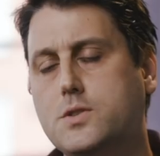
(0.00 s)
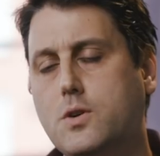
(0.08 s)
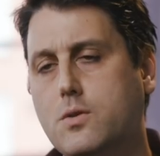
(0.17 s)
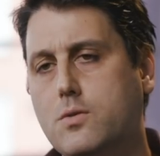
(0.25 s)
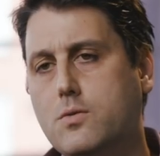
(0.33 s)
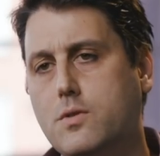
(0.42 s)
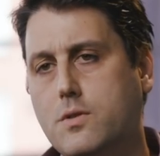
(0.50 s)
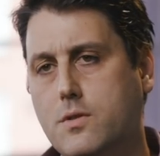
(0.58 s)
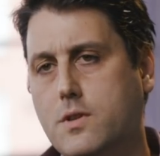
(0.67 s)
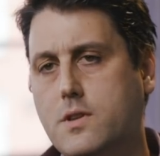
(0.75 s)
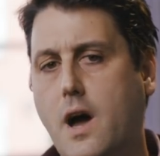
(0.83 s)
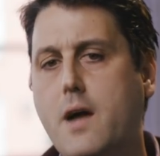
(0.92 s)
So
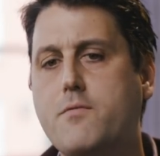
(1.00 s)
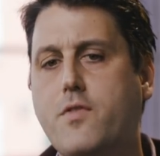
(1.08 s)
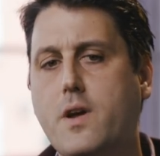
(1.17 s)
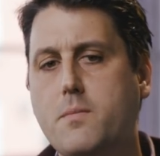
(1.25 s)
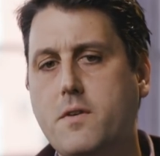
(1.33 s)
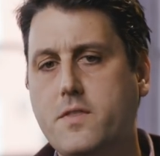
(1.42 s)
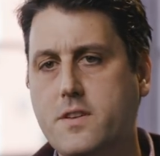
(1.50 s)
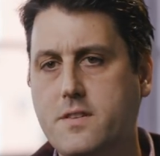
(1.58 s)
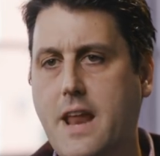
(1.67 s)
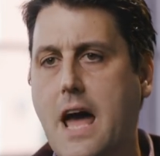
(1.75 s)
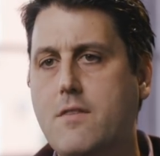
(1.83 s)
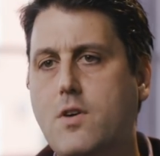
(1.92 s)
the time frame of this
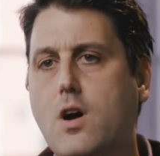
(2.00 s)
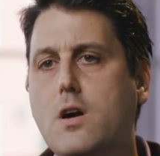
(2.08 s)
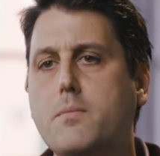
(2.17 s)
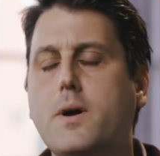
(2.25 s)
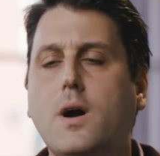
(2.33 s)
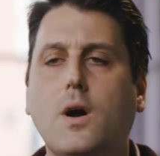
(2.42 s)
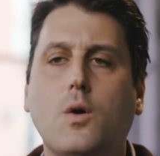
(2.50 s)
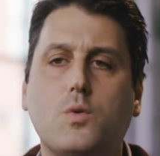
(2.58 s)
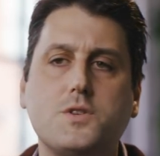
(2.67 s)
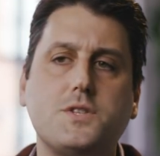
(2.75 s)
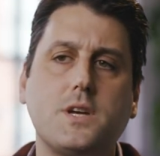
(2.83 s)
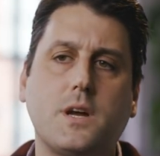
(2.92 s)
NAV ARB,
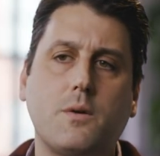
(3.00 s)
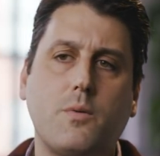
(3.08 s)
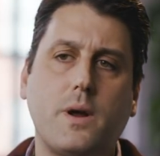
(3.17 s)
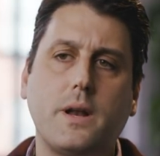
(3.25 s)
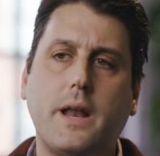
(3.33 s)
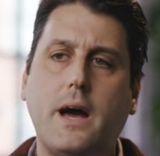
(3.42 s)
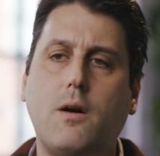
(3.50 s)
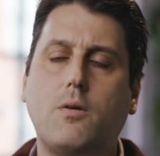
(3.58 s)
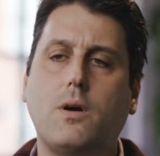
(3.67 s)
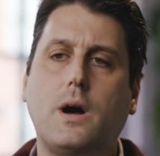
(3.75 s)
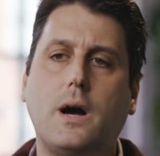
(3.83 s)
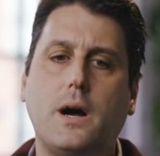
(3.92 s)
we're seeing it right
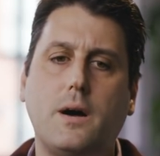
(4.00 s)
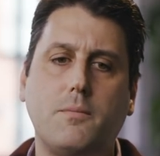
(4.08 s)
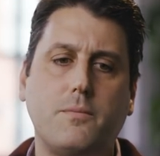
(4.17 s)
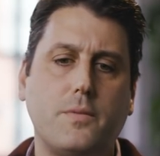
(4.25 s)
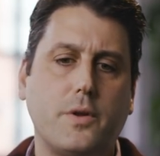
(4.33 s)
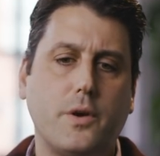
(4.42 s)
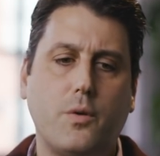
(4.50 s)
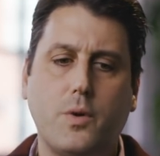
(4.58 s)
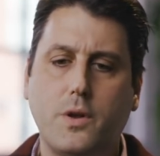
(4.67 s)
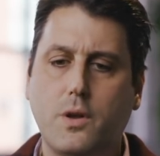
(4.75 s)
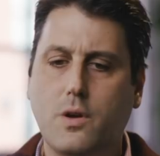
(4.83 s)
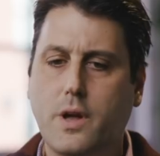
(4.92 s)
now. You know,
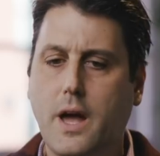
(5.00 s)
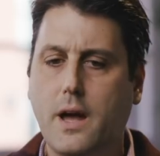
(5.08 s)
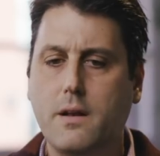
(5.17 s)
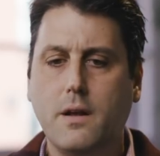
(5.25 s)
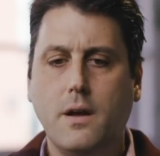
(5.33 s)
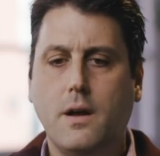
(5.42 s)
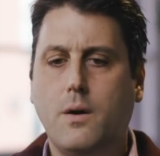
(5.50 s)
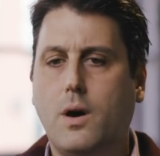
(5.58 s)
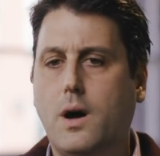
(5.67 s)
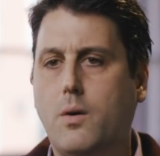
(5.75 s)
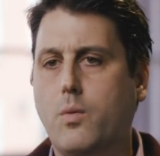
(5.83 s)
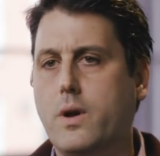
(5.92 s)
when you look at
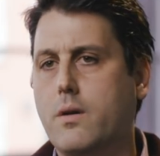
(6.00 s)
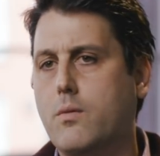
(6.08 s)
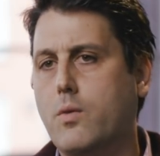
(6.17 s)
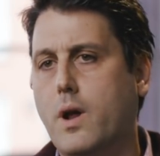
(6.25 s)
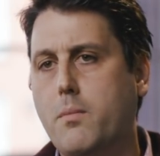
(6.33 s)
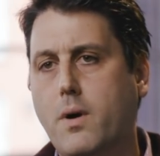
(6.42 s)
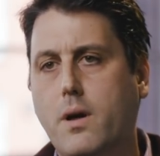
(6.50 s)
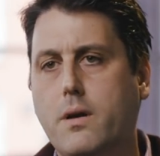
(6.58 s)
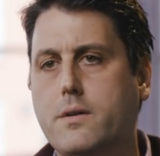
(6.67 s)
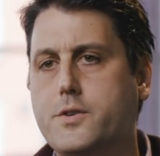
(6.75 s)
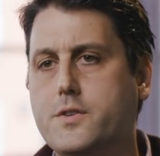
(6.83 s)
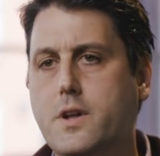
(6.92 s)
when I bought
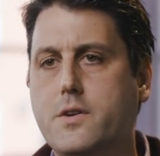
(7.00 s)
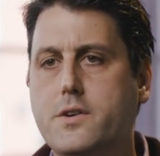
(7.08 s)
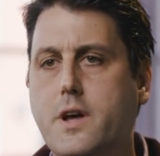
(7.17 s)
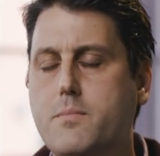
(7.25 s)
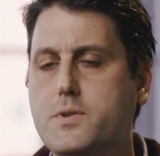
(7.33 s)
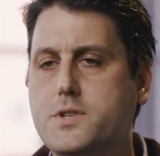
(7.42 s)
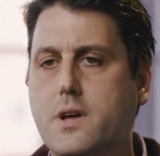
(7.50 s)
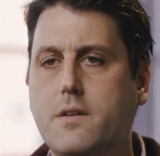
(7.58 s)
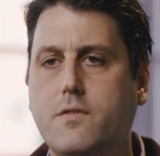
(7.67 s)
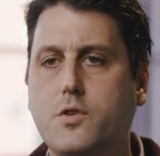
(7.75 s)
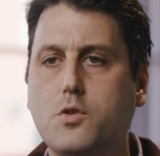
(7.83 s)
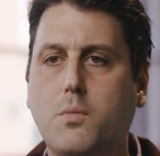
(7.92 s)
just under 10%
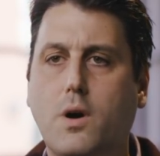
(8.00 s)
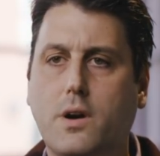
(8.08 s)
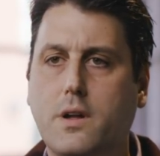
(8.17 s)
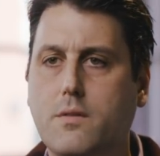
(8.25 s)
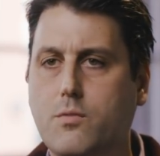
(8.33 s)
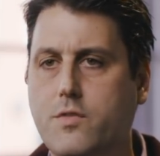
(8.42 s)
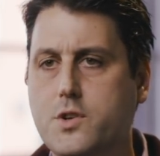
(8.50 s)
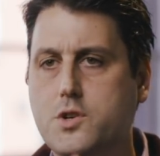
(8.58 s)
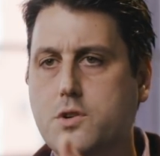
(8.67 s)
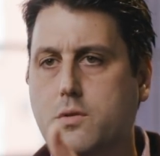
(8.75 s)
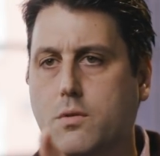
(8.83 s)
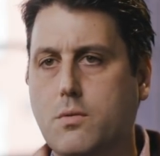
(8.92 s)
of Newmarket,
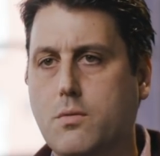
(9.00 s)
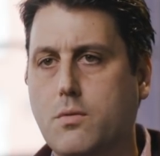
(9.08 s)
which